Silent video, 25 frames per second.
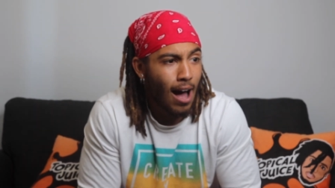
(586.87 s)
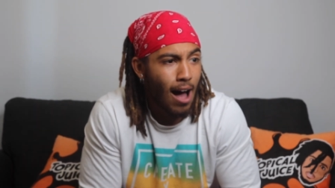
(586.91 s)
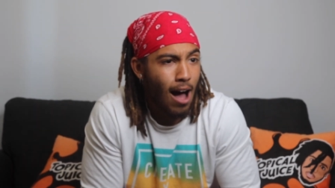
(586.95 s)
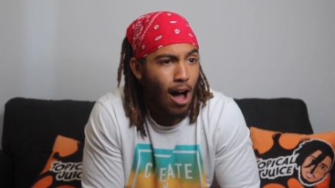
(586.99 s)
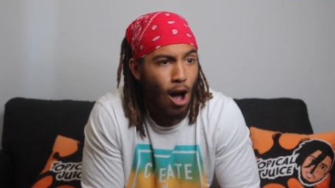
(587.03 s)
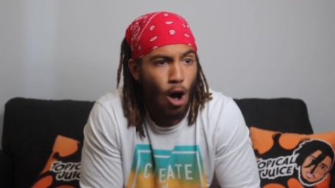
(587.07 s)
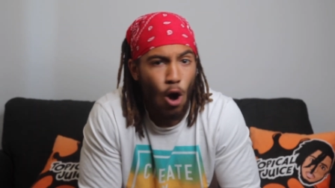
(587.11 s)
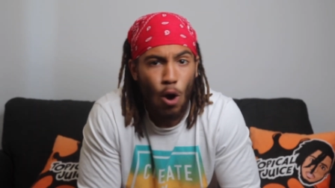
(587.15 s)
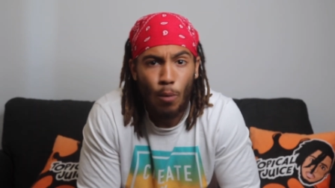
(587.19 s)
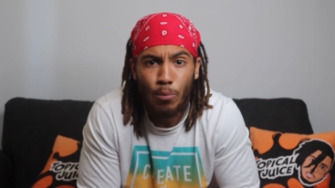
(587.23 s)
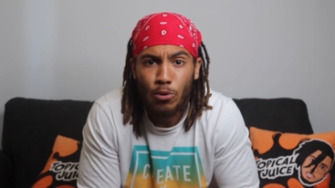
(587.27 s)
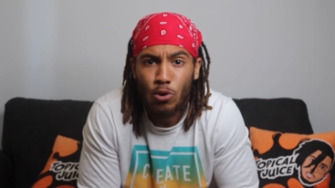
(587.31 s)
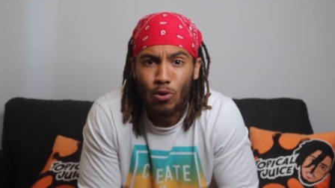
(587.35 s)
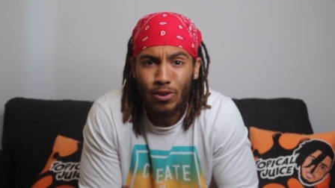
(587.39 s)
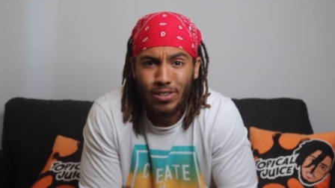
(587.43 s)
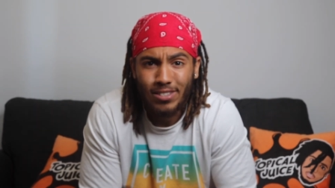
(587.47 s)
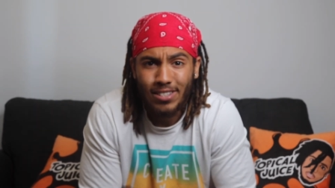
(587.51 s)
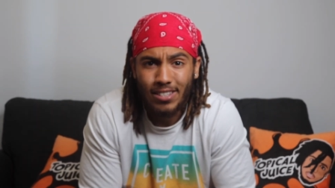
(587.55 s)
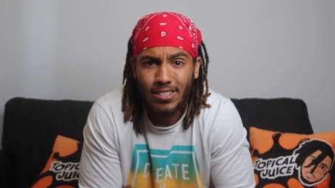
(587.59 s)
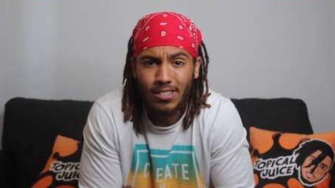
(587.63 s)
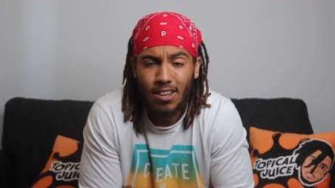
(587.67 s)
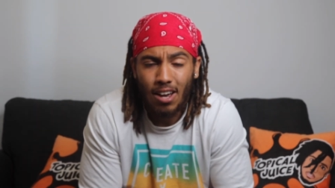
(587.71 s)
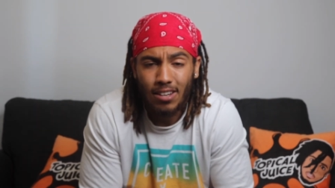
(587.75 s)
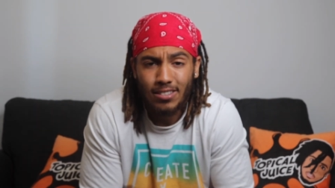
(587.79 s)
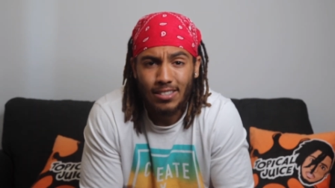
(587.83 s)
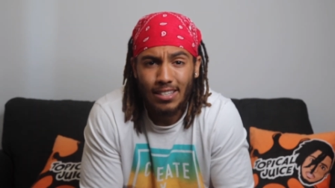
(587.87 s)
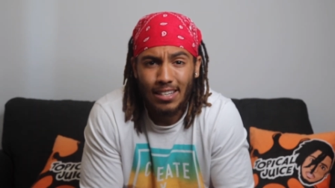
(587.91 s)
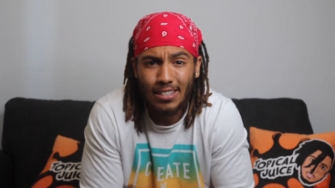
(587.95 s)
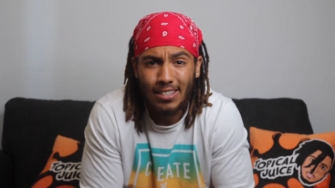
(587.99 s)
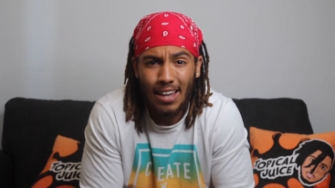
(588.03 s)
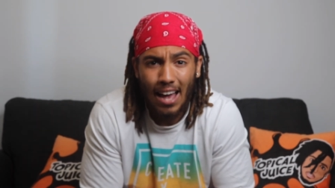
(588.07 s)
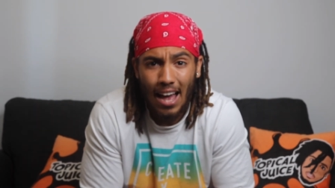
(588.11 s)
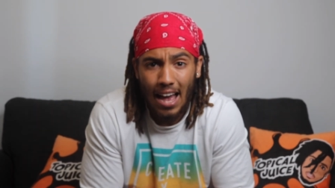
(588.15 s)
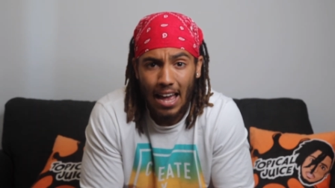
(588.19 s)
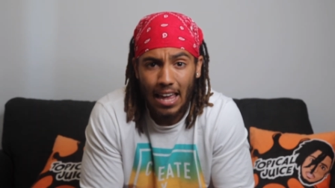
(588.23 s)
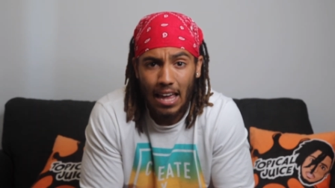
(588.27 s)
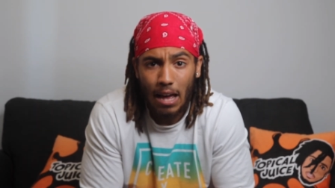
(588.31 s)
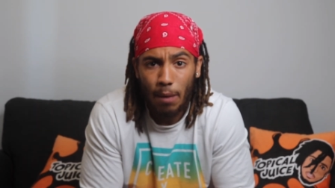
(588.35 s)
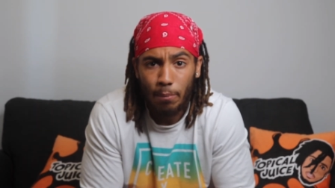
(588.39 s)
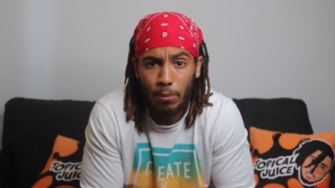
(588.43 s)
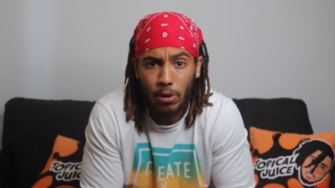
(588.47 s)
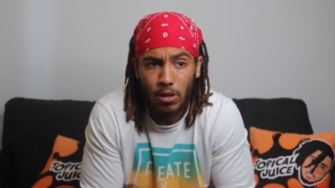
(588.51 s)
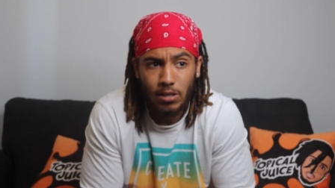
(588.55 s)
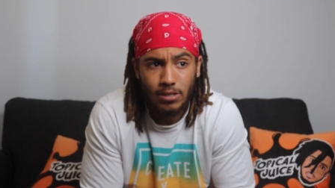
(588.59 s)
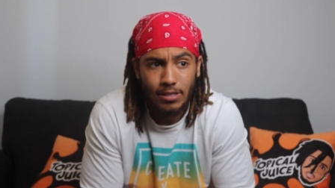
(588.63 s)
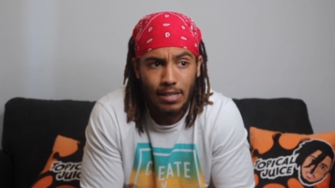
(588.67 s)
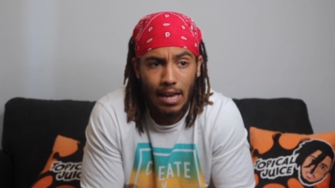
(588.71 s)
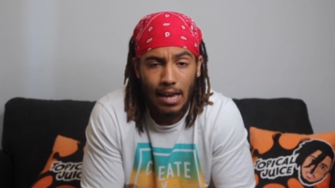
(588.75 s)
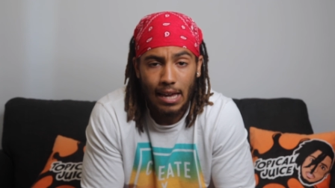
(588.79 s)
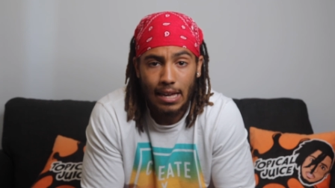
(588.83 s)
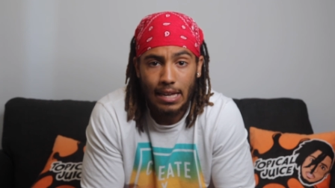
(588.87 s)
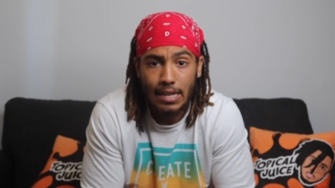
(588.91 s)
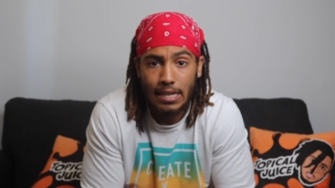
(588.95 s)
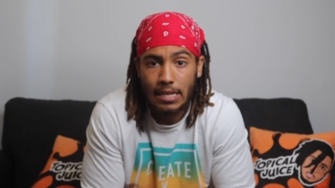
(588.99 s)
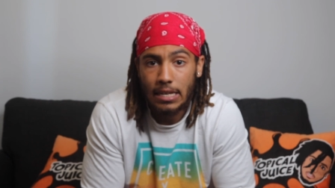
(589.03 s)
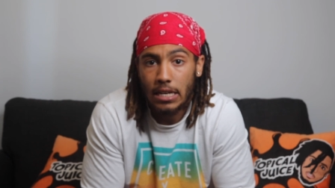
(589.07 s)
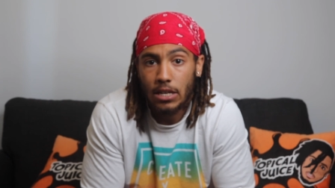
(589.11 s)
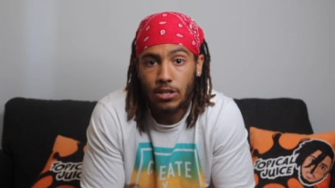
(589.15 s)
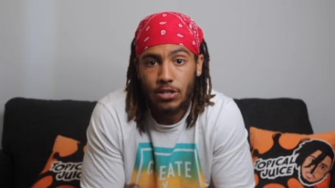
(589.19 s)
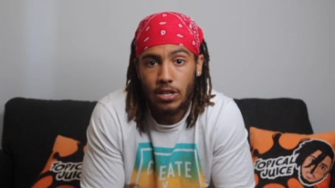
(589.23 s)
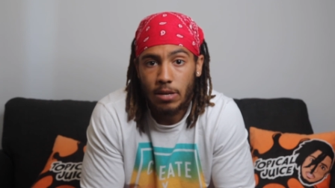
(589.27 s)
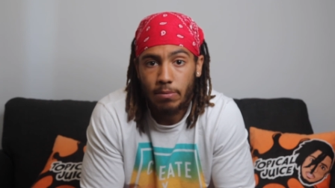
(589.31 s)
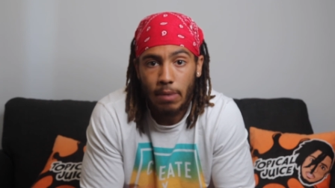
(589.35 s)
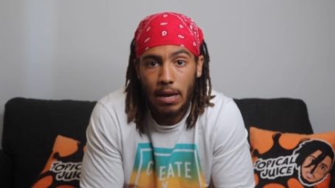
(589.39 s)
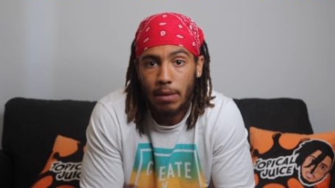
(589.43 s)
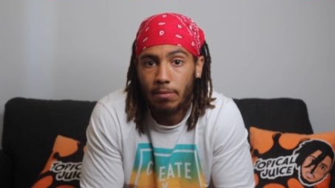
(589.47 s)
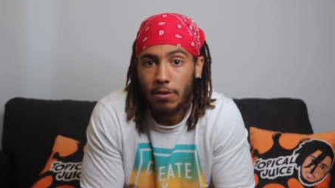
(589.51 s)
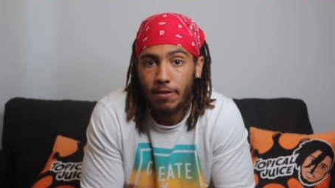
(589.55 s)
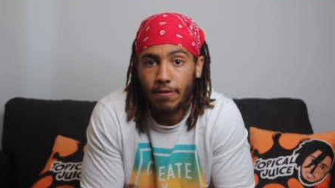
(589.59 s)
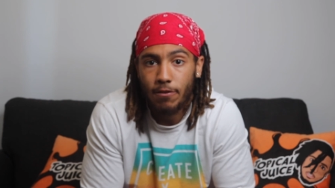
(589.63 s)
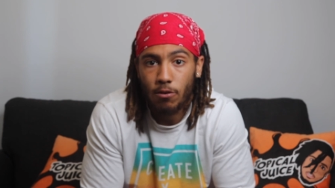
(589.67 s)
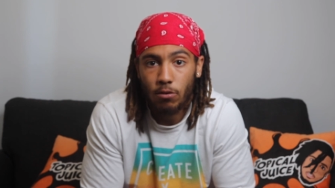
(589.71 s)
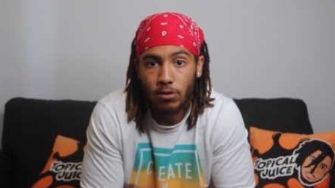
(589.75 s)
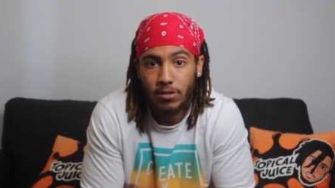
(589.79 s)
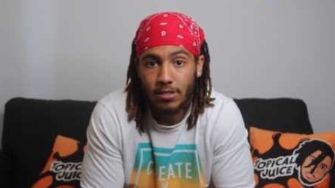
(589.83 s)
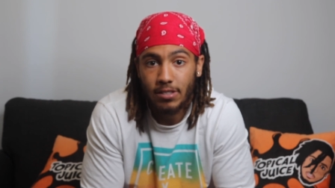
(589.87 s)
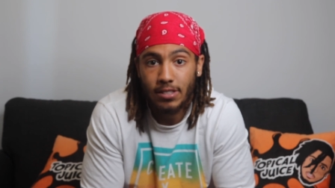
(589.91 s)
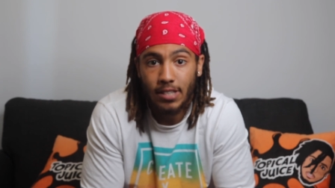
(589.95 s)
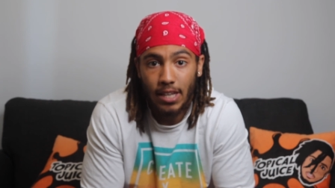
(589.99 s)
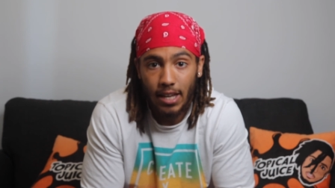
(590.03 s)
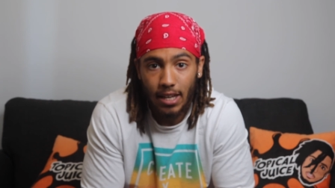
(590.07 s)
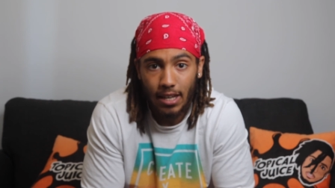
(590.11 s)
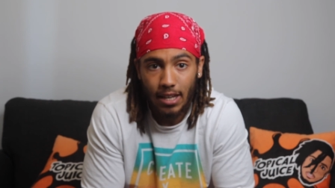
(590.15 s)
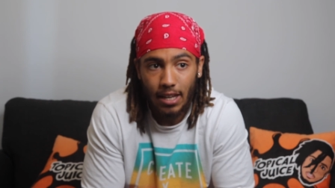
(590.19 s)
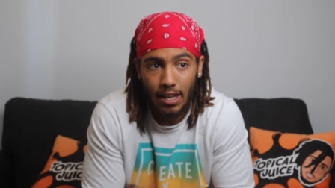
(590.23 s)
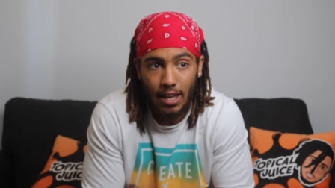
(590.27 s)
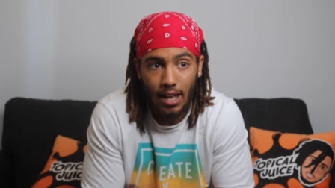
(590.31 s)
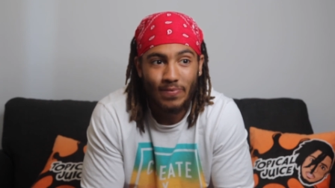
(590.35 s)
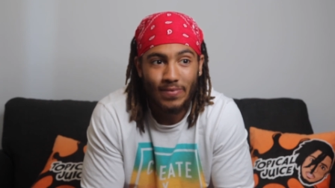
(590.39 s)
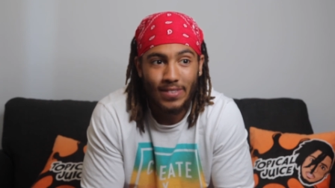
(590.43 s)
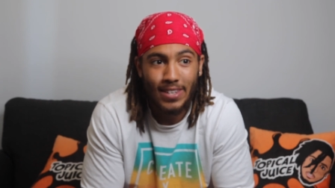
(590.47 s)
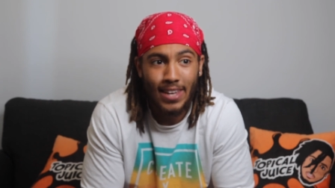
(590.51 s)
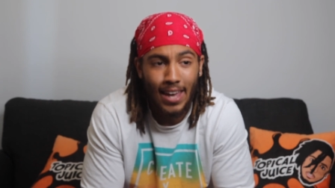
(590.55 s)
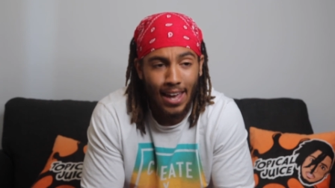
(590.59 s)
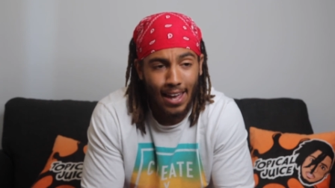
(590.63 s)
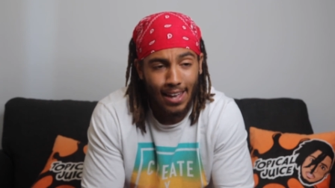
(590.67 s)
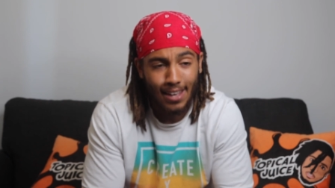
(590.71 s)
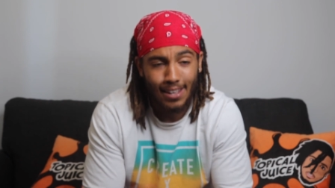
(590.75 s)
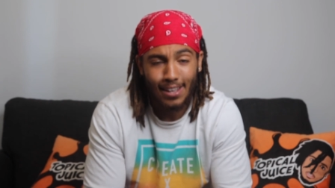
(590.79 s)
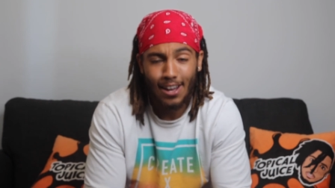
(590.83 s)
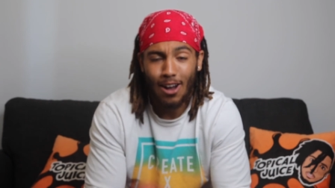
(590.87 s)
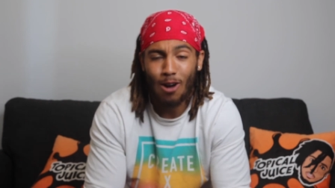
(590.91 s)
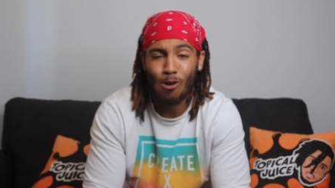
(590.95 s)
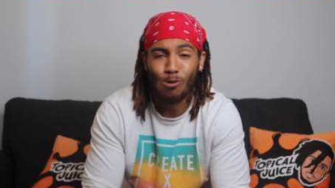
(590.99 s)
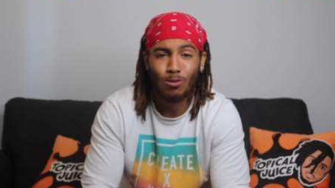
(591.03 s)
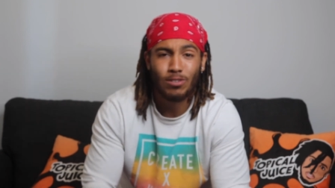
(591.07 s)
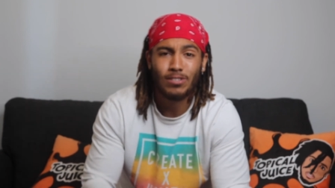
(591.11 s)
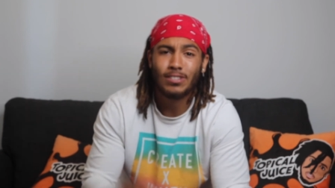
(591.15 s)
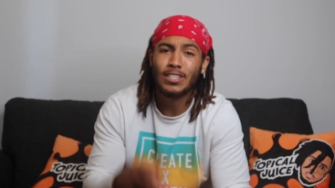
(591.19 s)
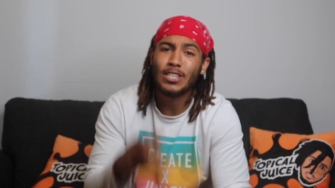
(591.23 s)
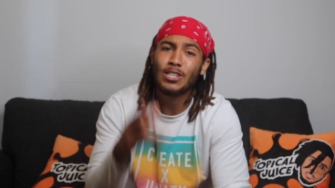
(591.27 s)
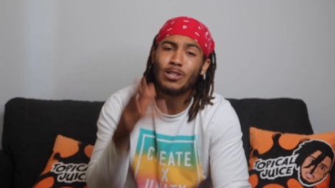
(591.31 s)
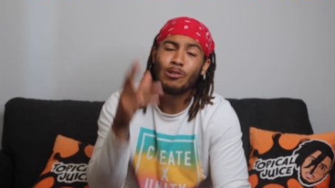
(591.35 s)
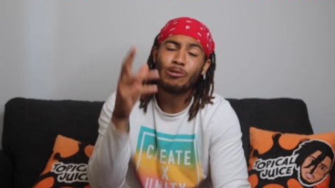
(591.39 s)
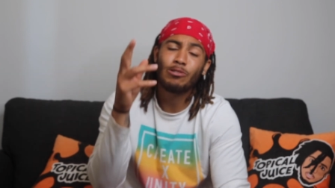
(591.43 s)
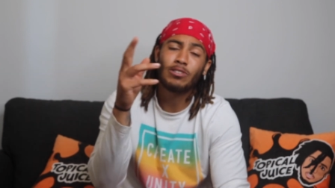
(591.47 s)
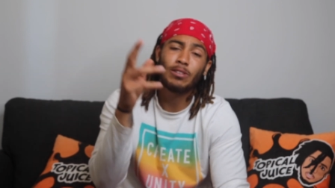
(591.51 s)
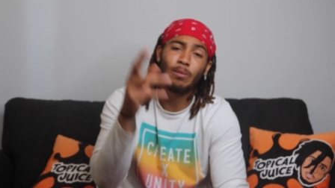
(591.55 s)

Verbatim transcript: I hope you're as disgusted as I am because that literally made me feel sick. Yeah, I will see you